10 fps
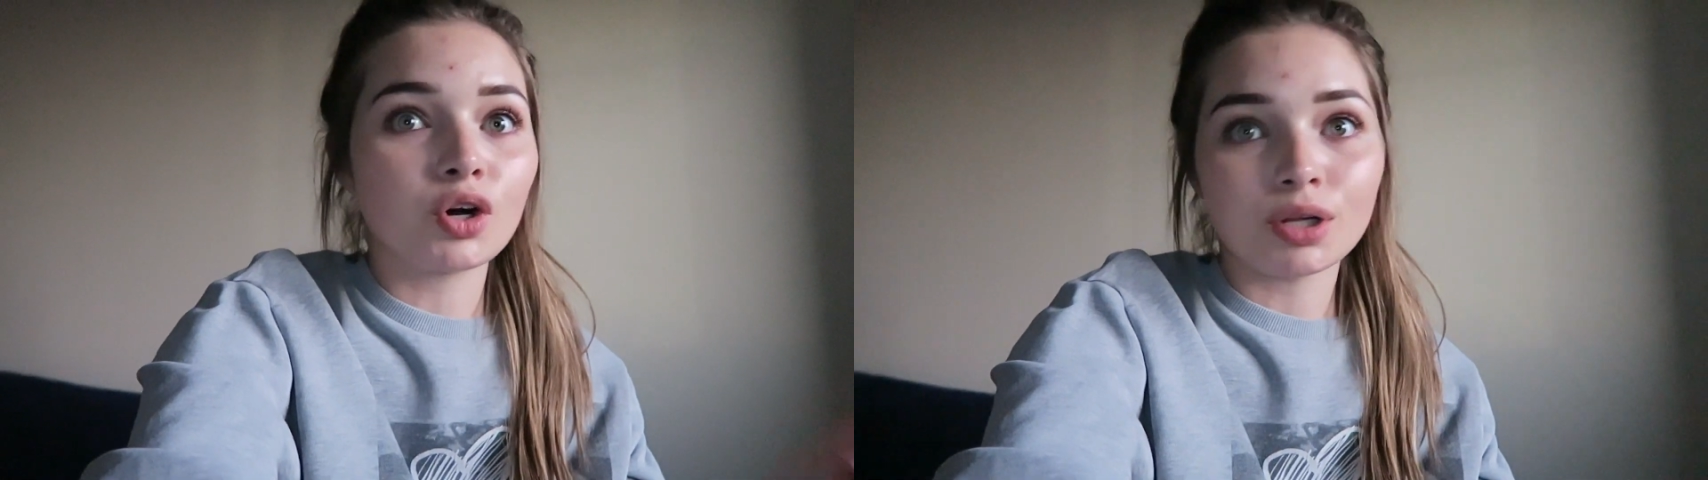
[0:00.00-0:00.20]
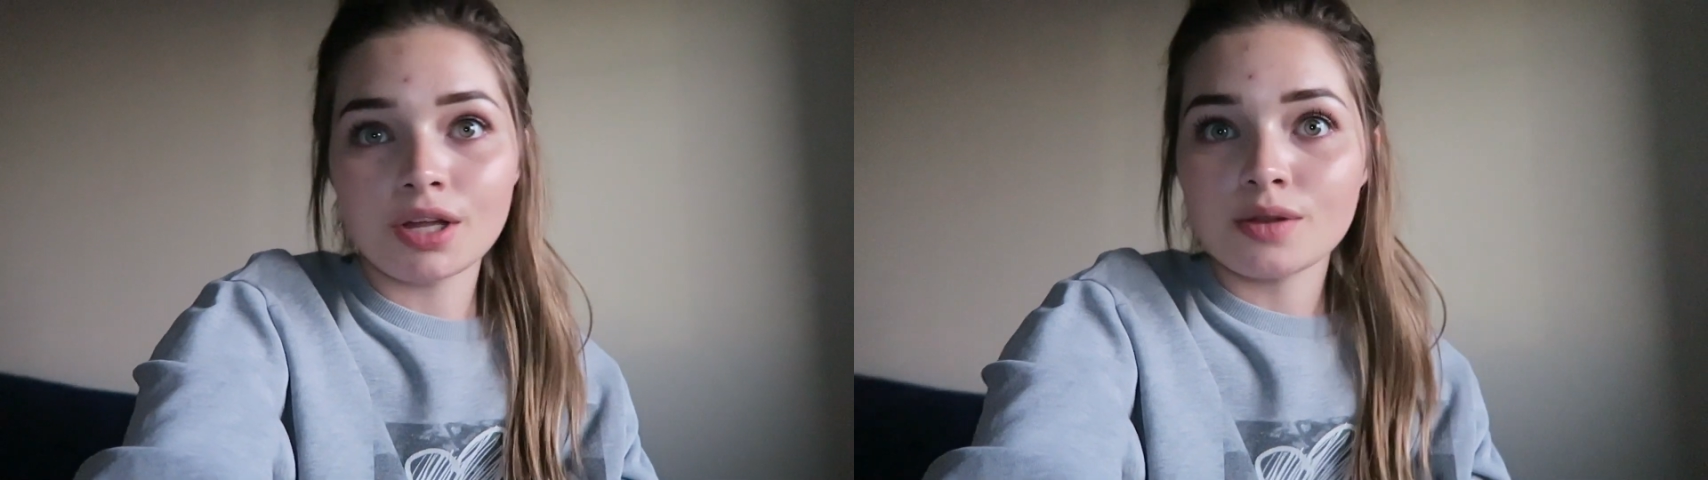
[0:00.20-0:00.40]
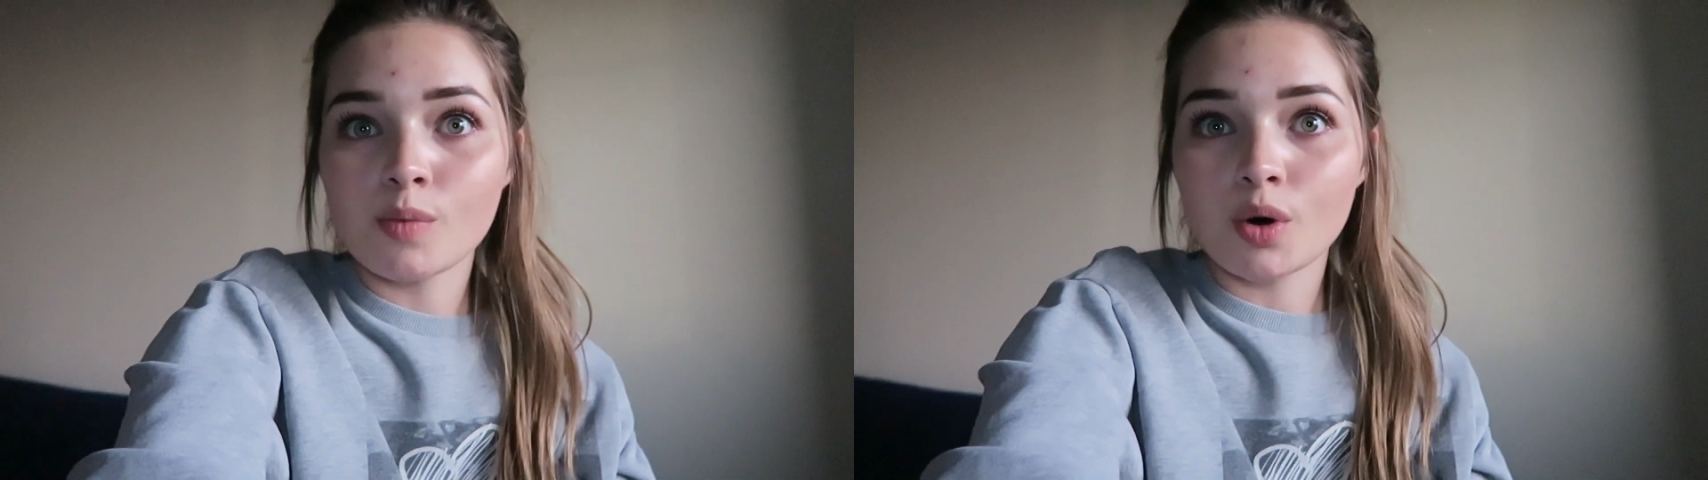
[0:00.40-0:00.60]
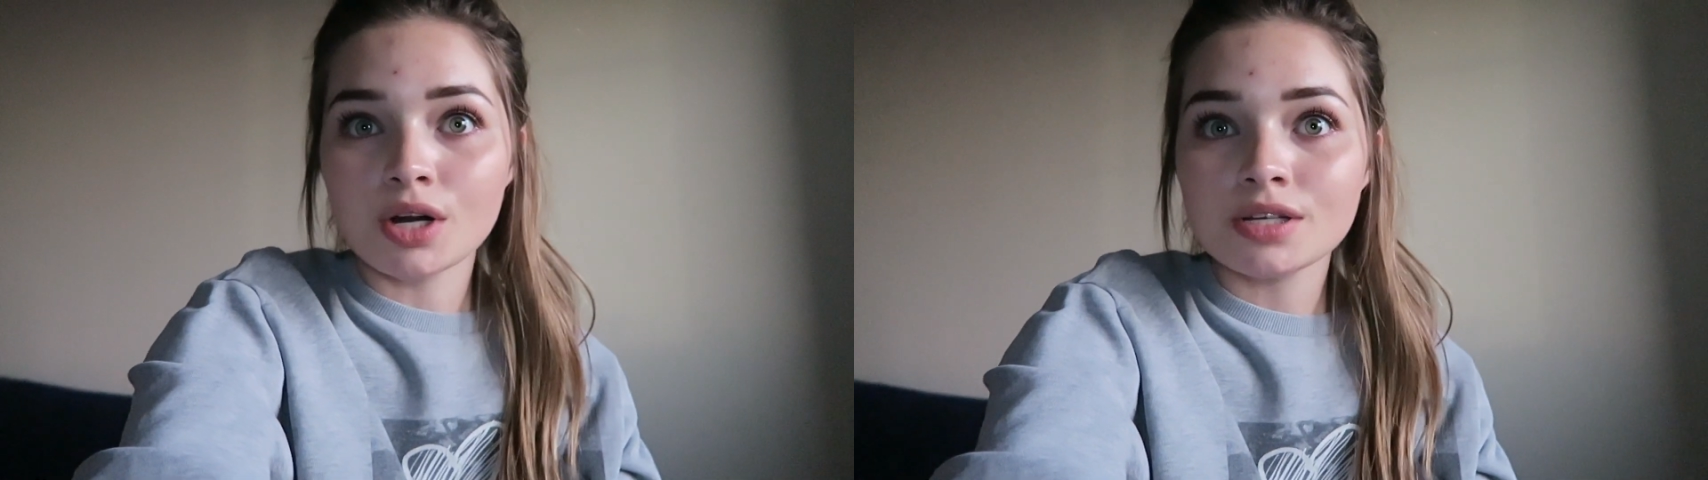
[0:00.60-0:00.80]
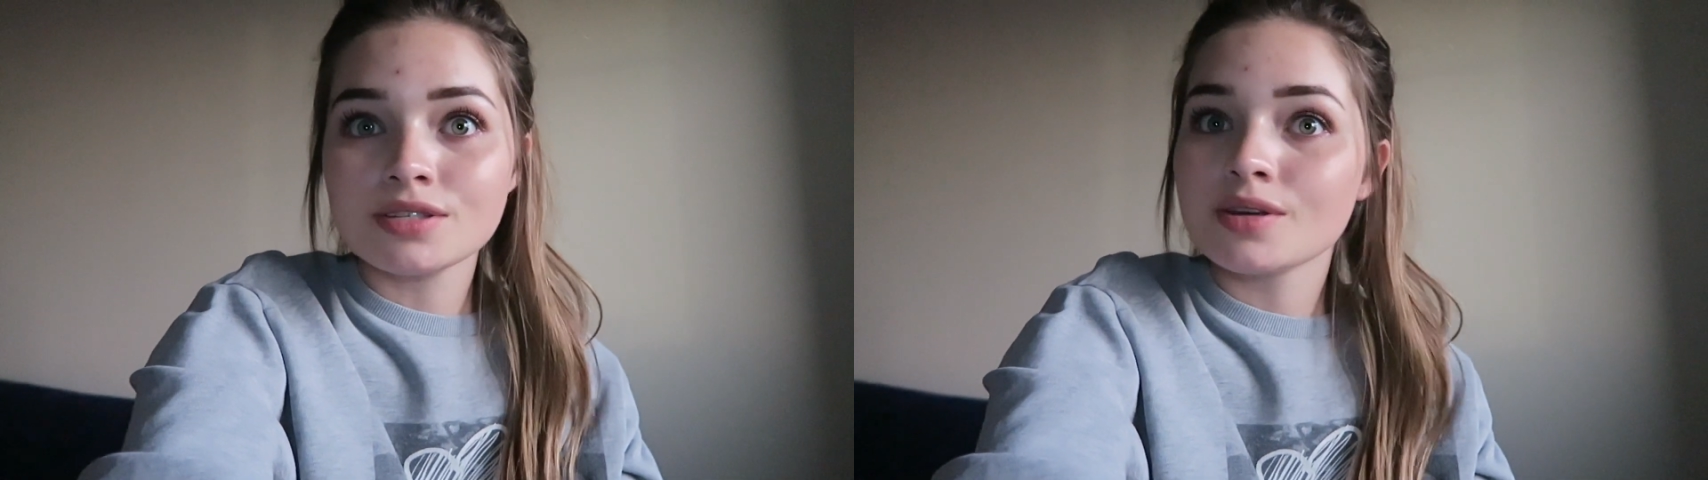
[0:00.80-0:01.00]
early in the
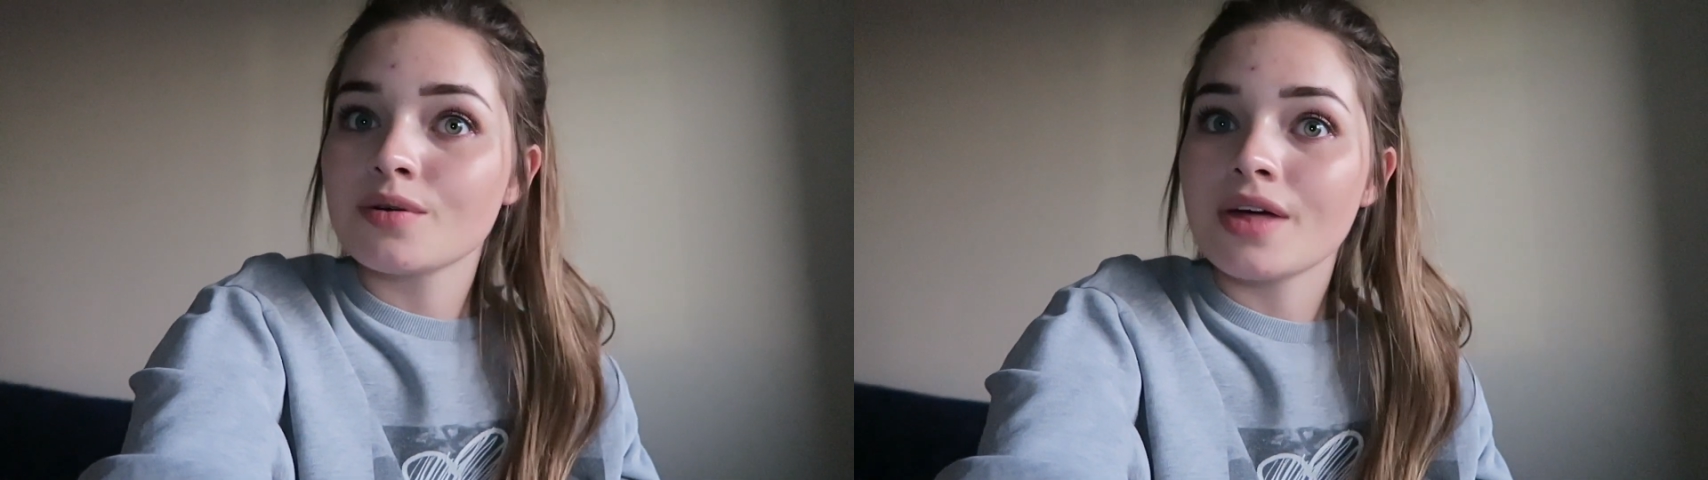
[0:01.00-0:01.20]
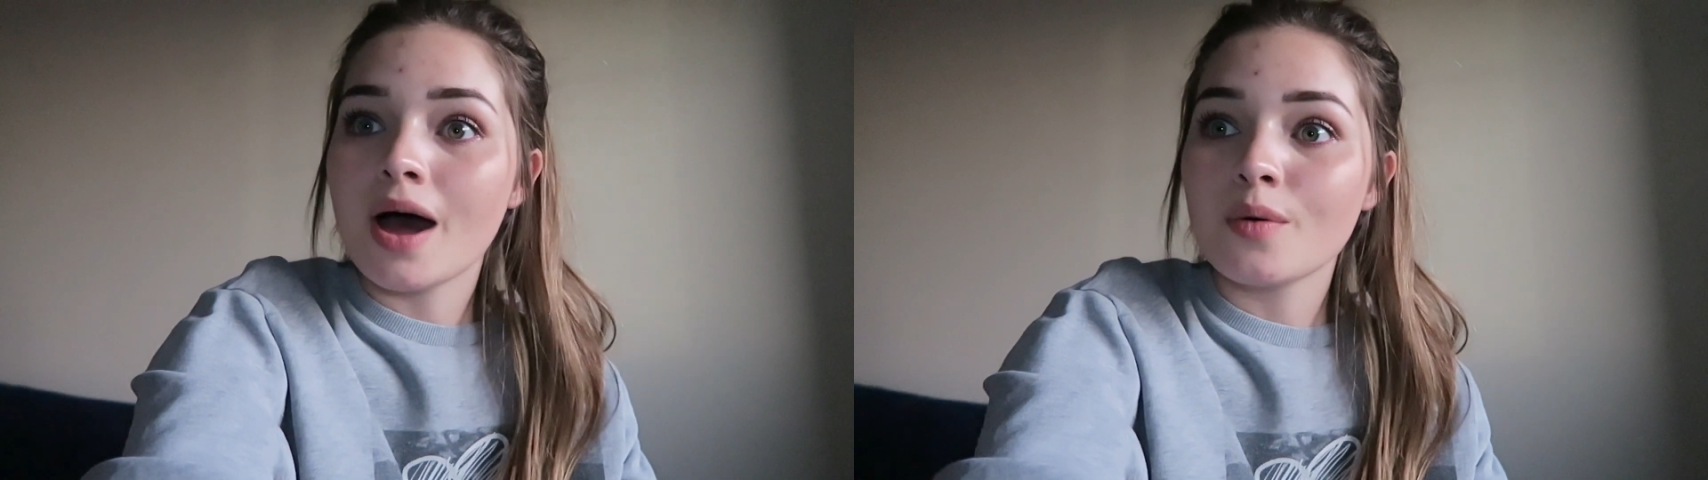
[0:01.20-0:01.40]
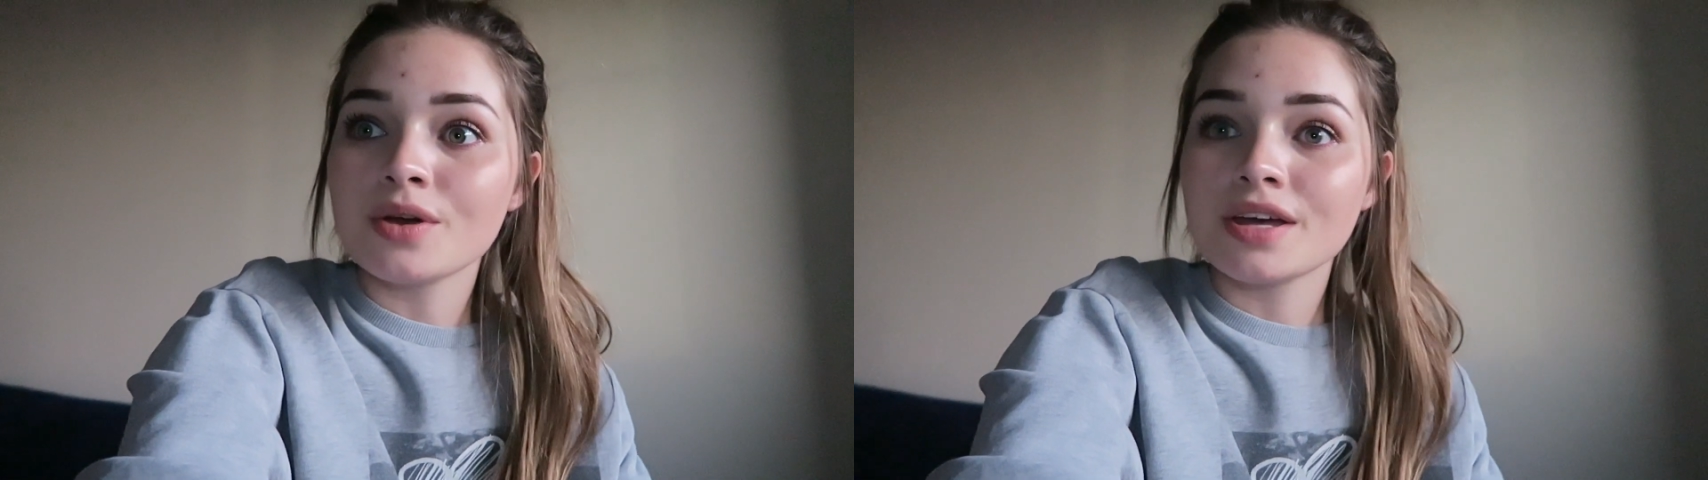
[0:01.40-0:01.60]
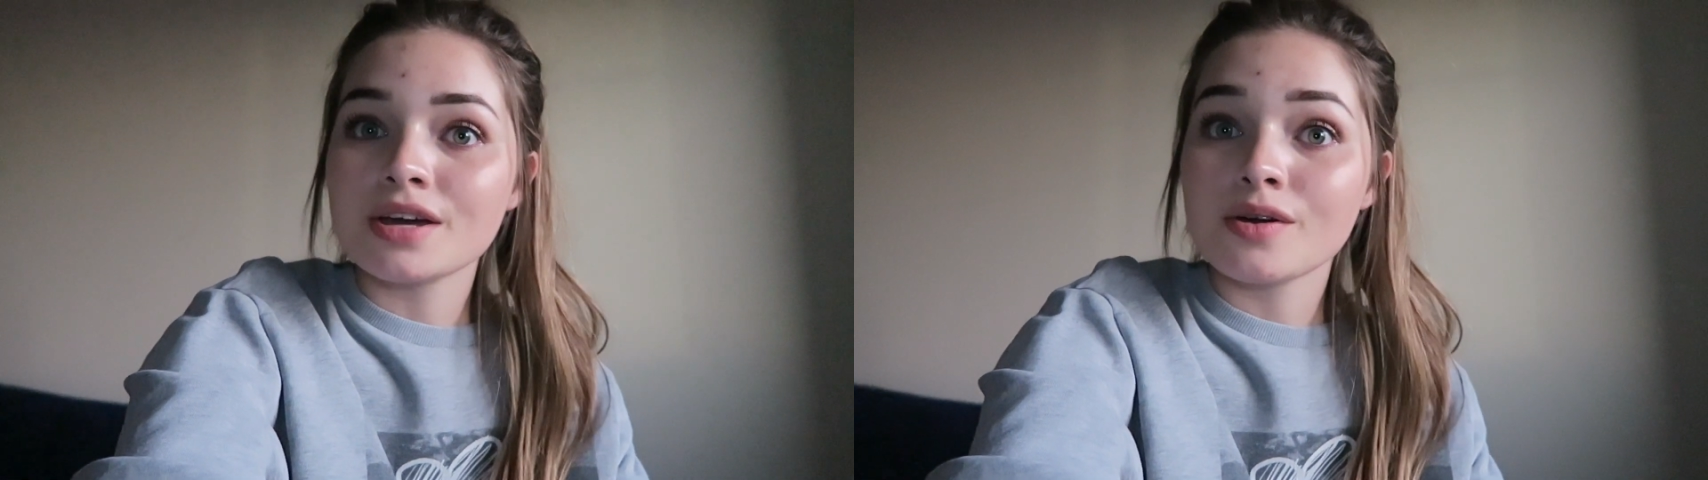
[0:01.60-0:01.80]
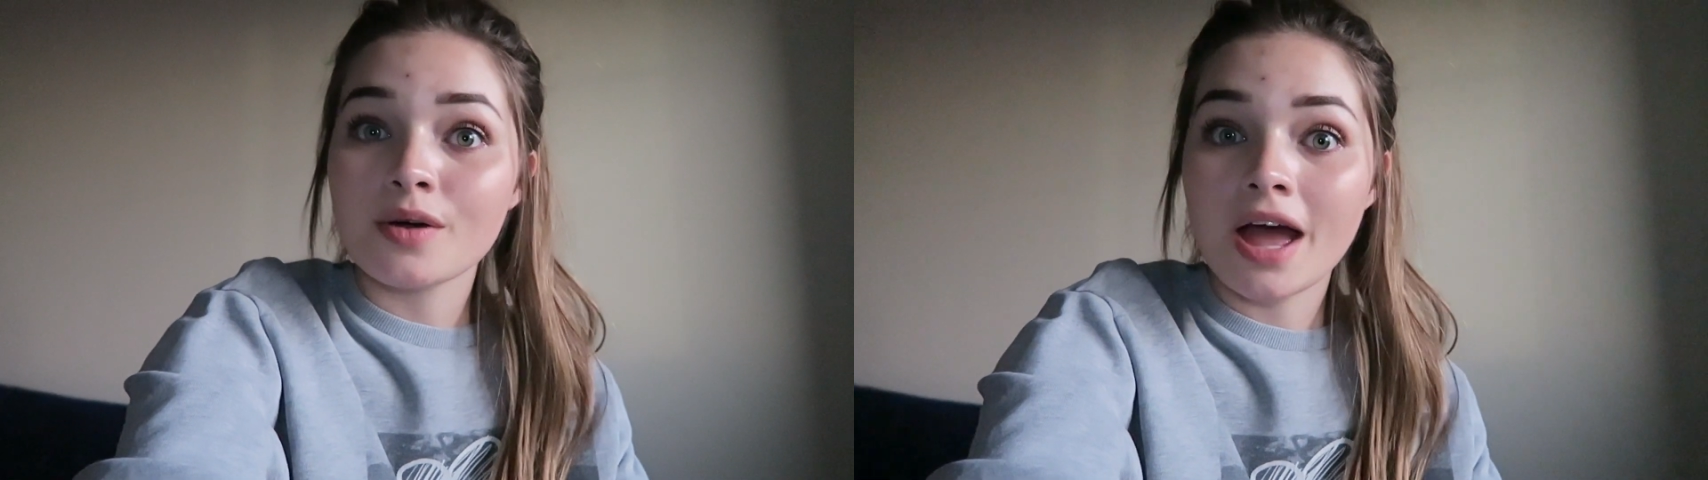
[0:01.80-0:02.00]
morning so that we can go